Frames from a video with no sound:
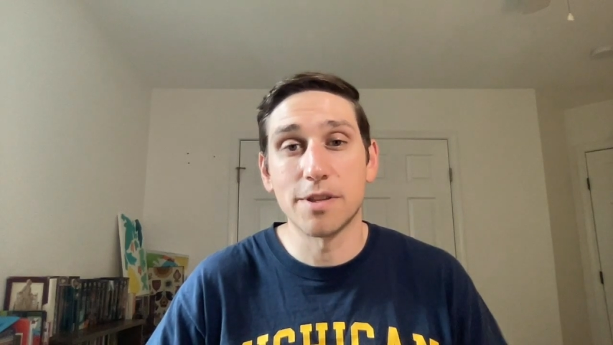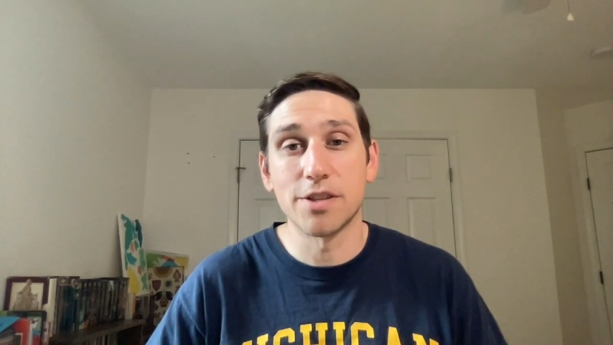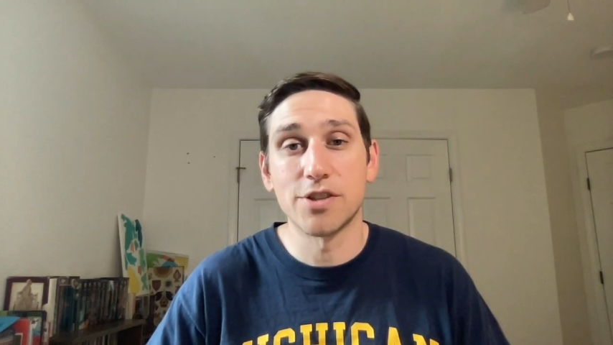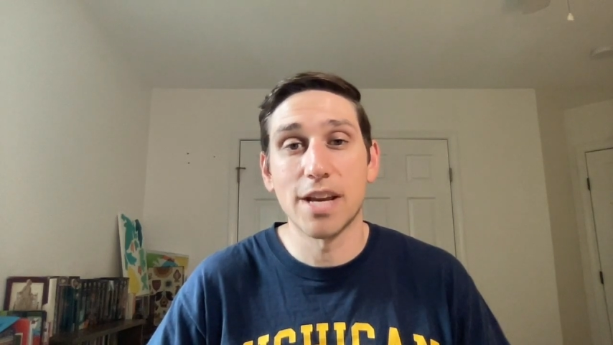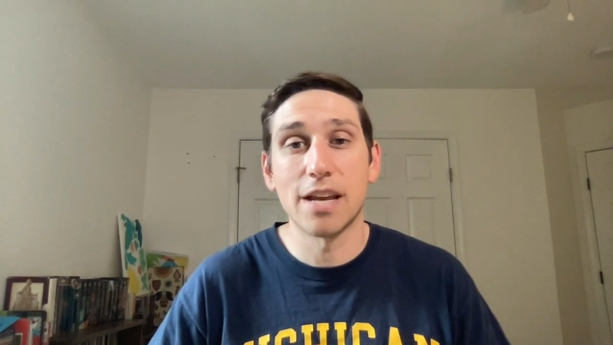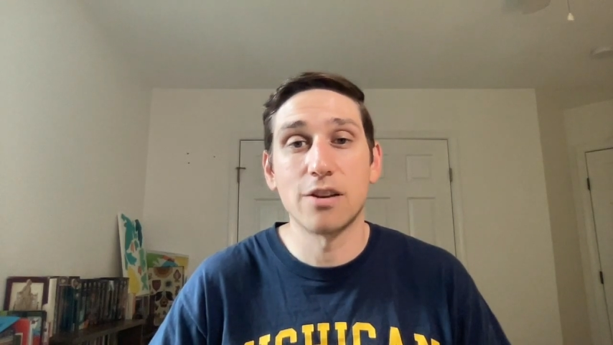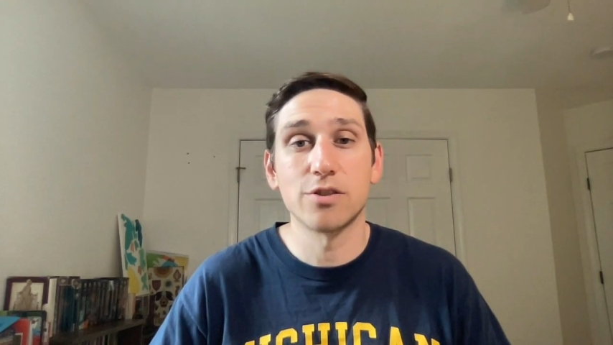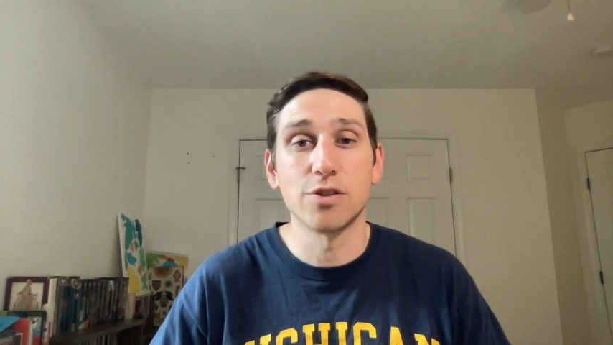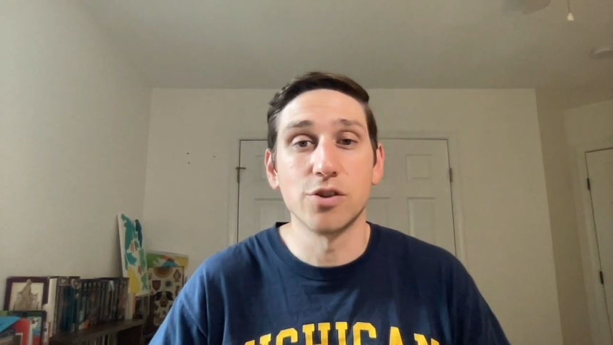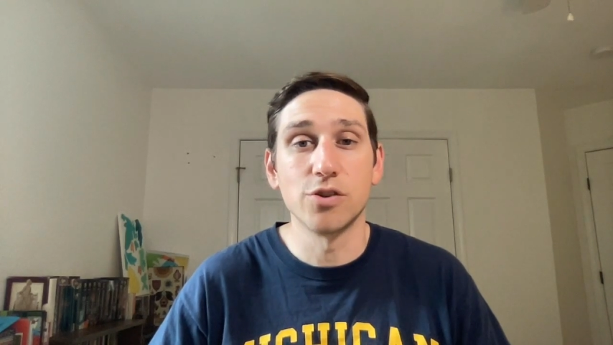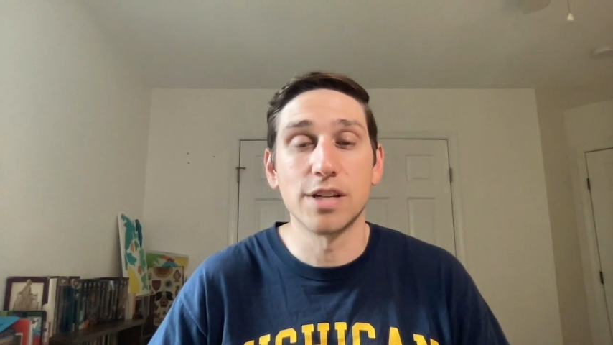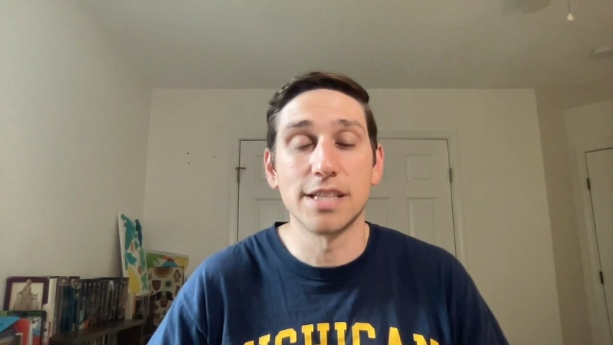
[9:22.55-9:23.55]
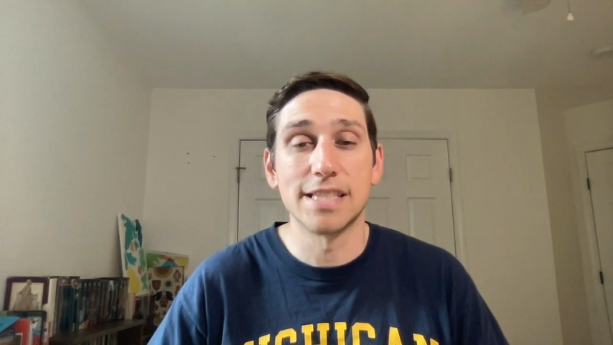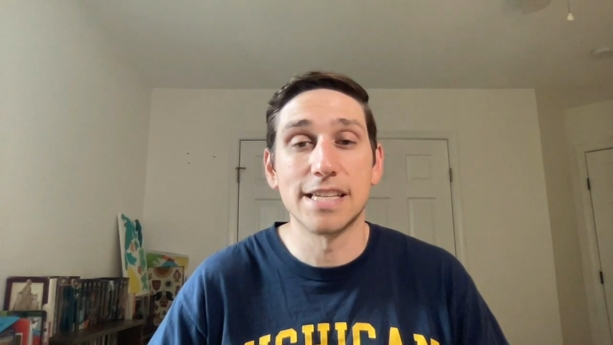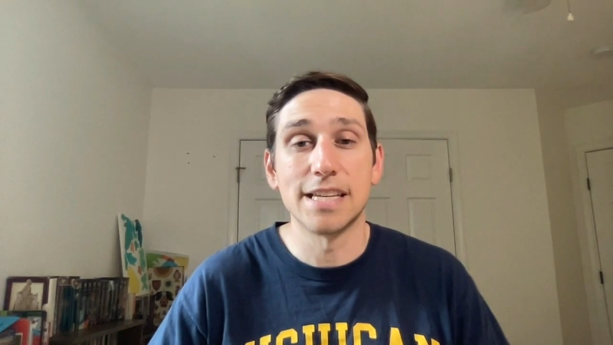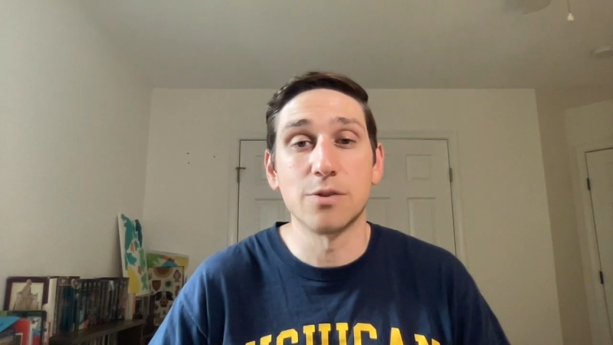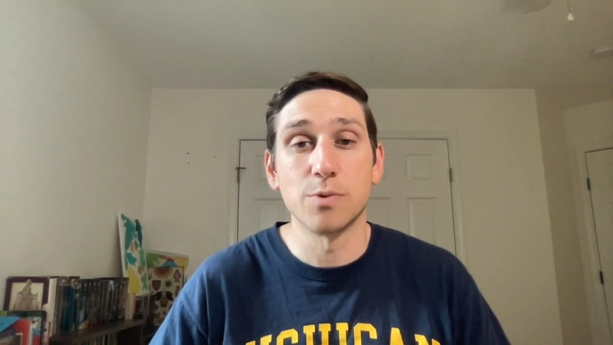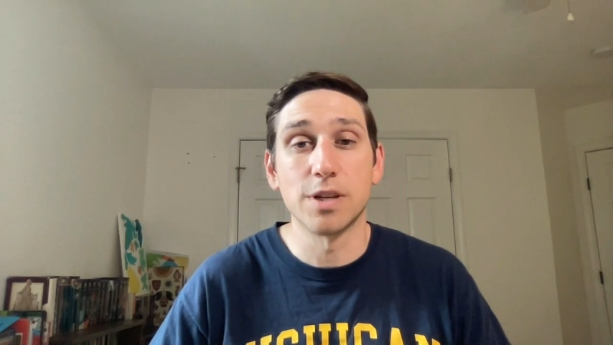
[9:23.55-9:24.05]
to the channel so you can
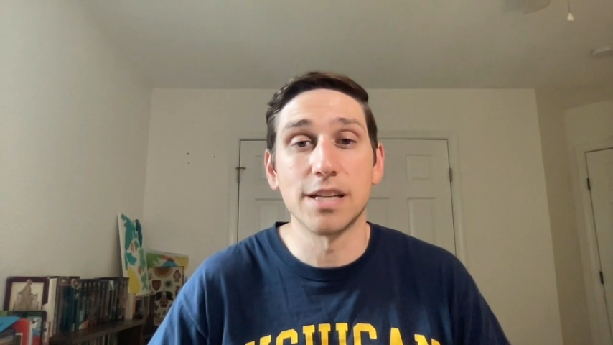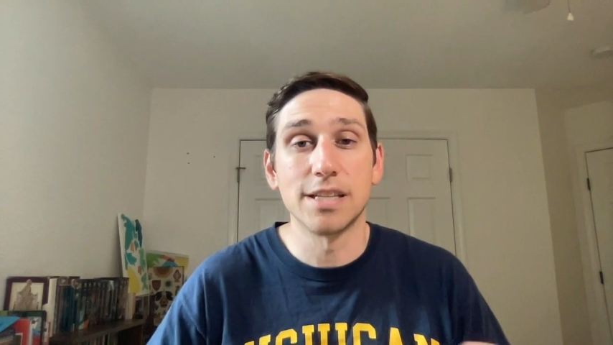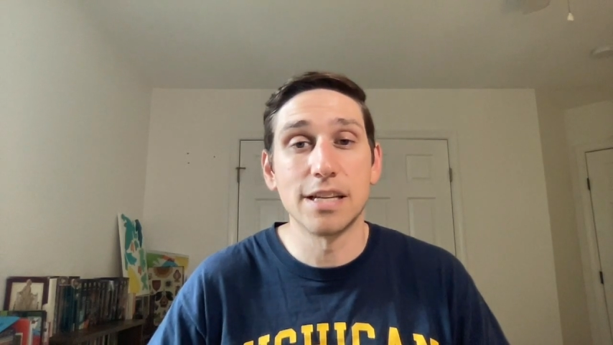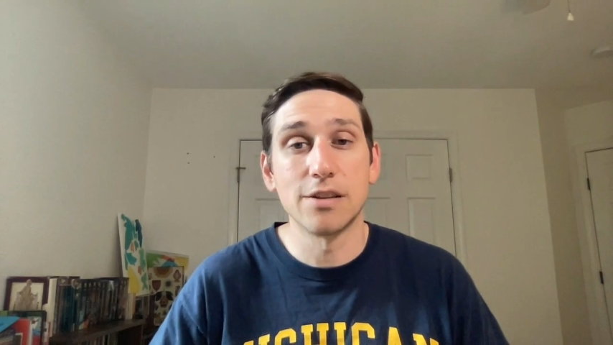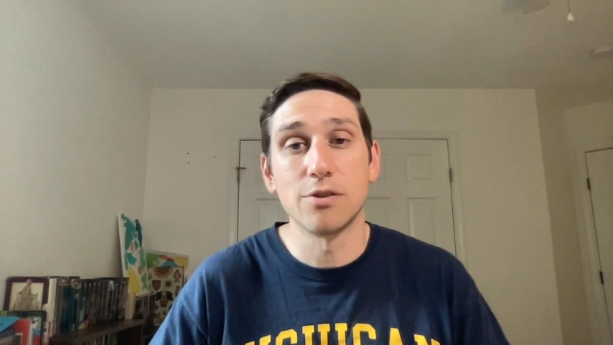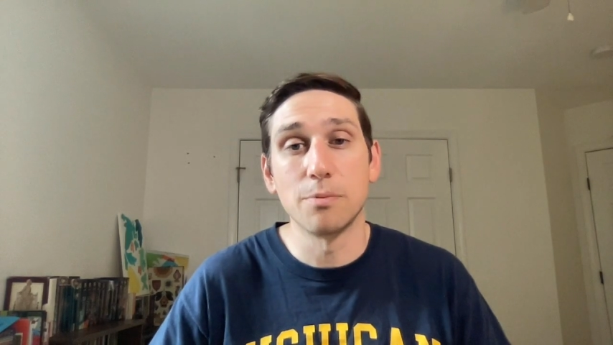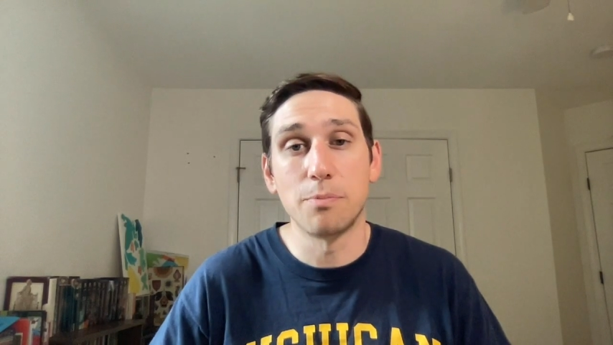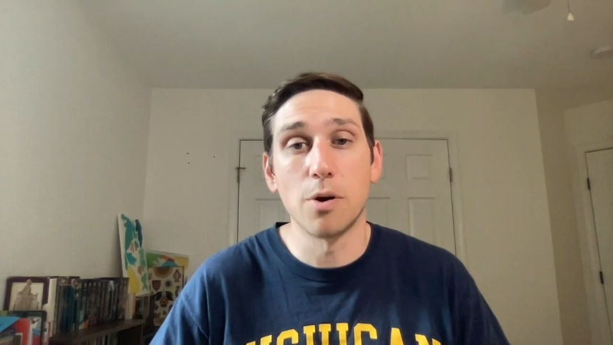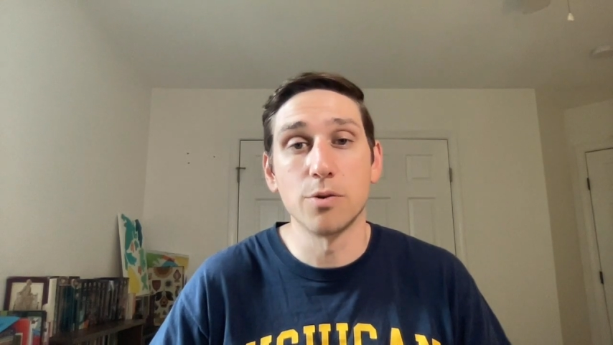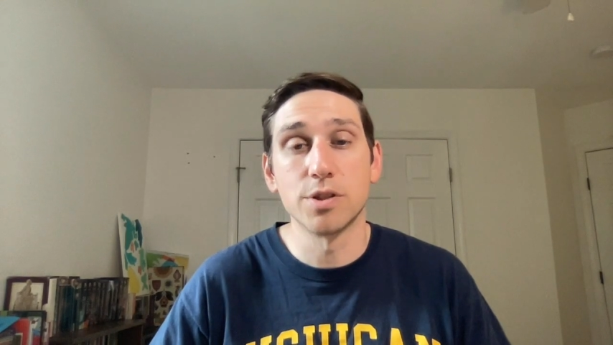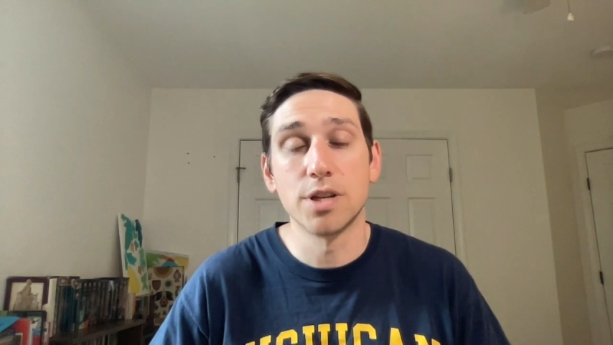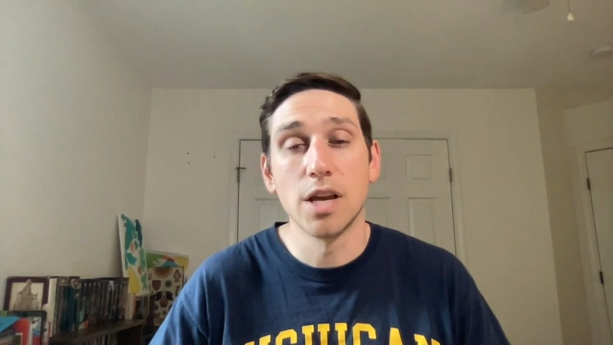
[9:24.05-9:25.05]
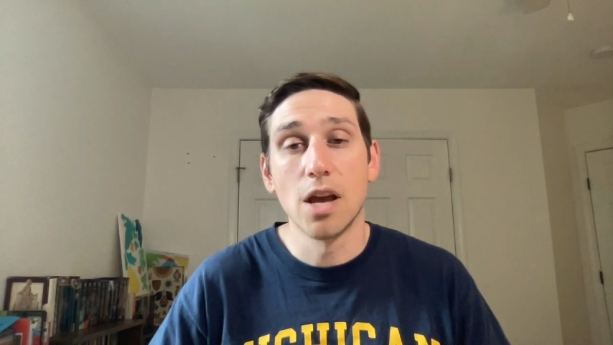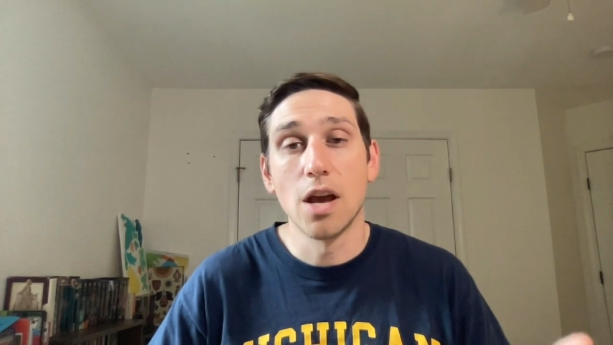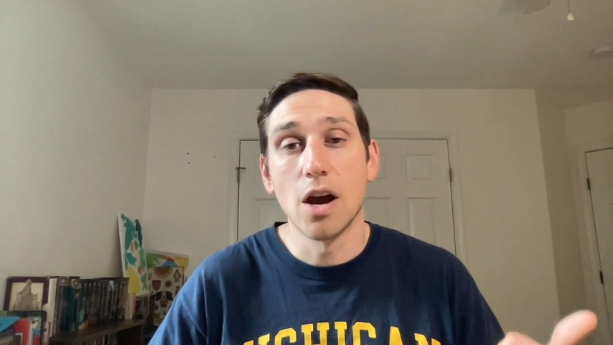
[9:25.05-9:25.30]
see as we continue to post